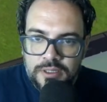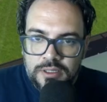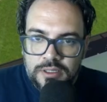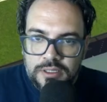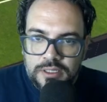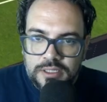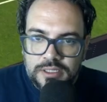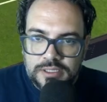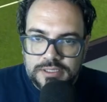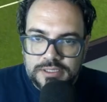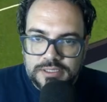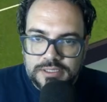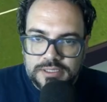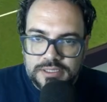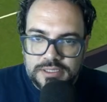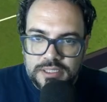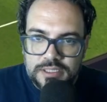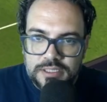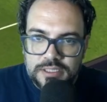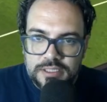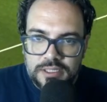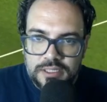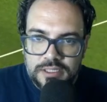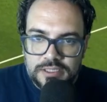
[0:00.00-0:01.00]
Cuts inside
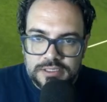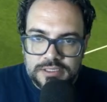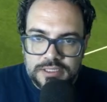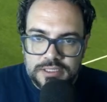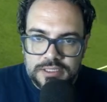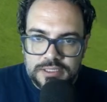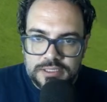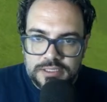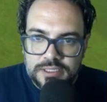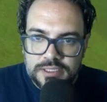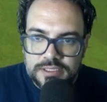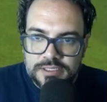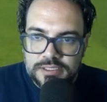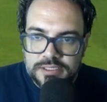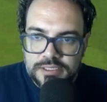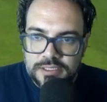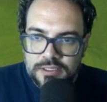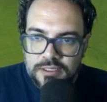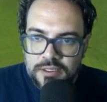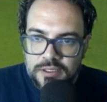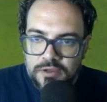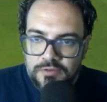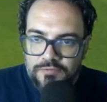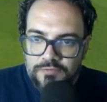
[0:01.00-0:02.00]
nicely. Dixon
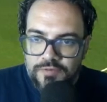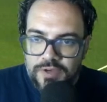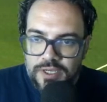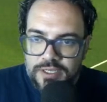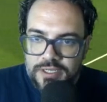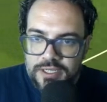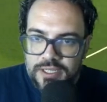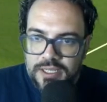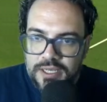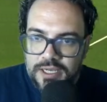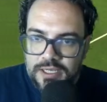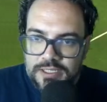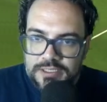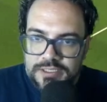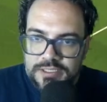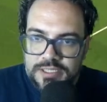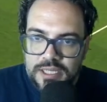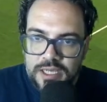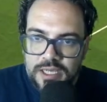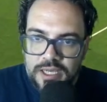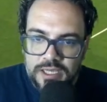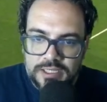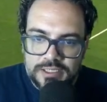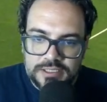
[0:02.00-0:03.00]
finding Hunt.
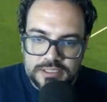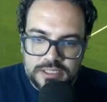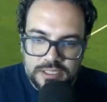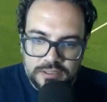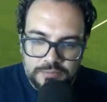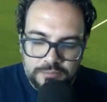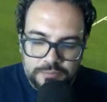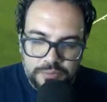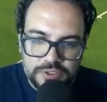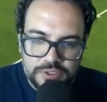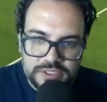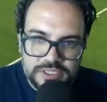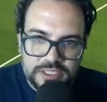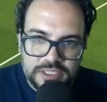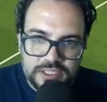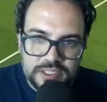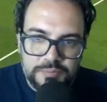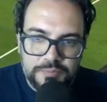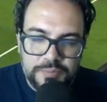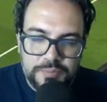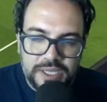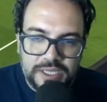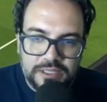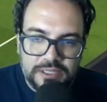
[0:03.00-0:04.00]
Hunt puts it in the
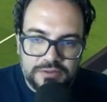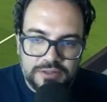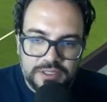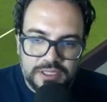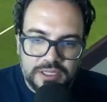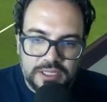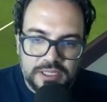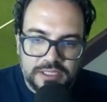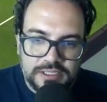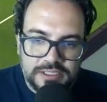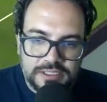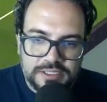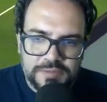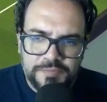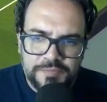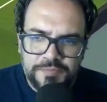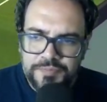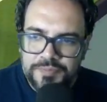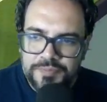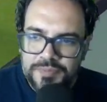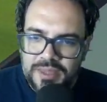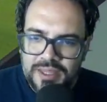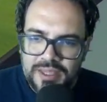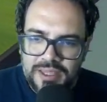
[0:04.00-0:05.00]
back of the net.
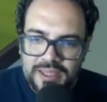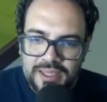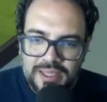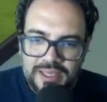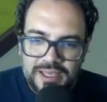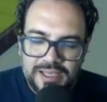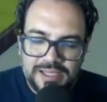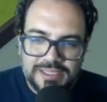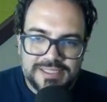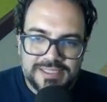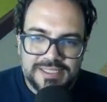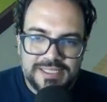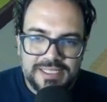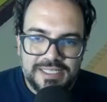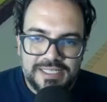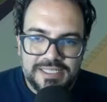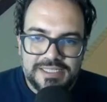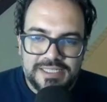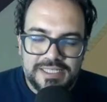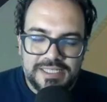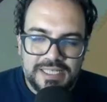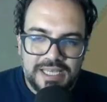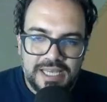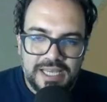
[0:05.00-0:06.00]
As
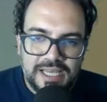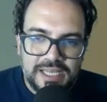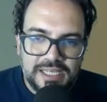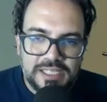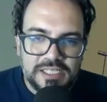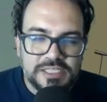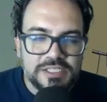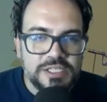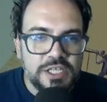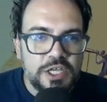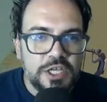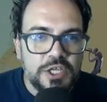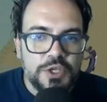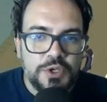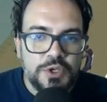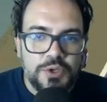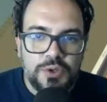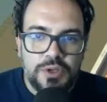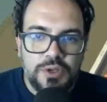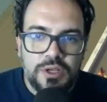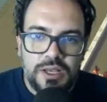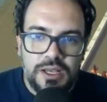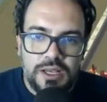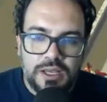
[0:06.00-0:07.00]
easy as
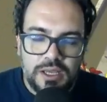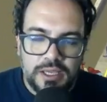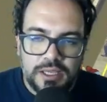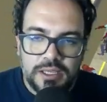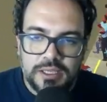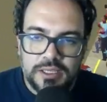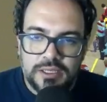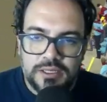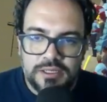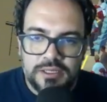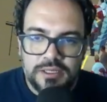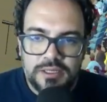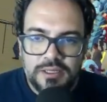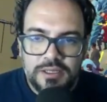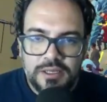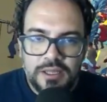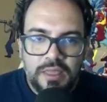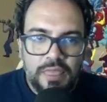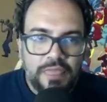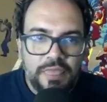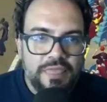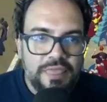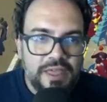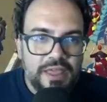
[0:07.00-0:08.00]
you like.
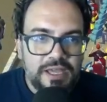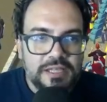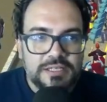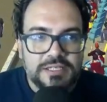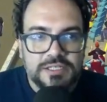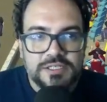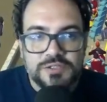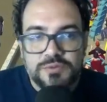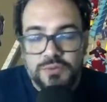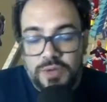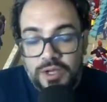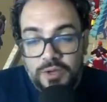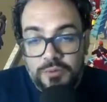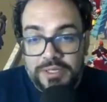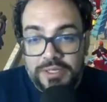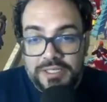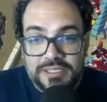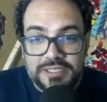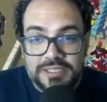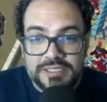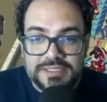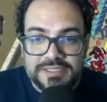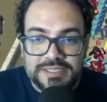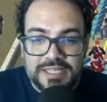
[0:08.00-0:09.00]
That is why we
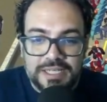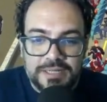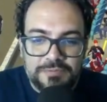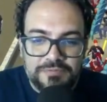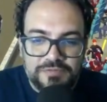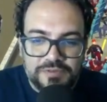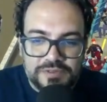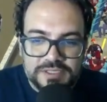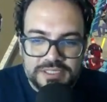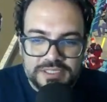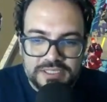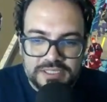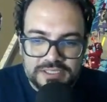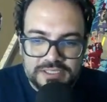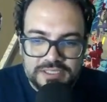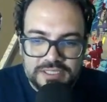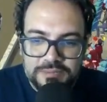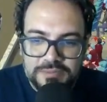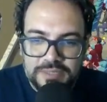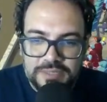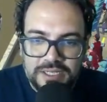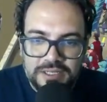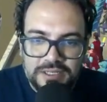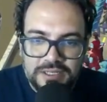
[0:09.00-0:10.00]
didn't sell him for 60
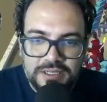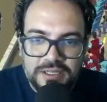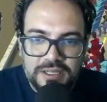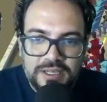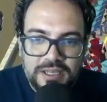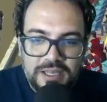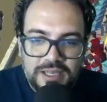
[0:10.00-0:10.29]
million.